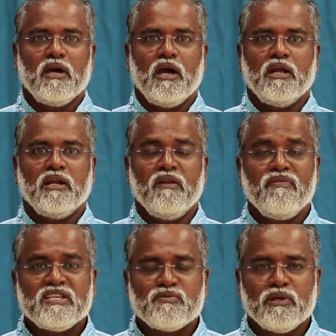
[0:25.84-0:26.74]
And in
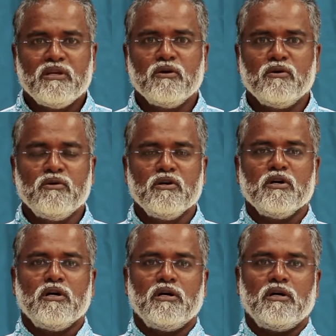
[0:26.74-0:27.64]
this video,
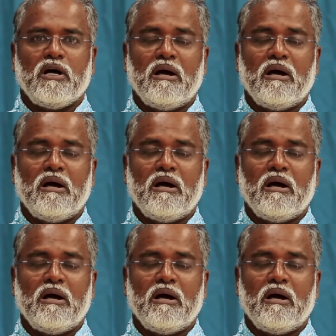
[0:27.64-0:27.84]
uh,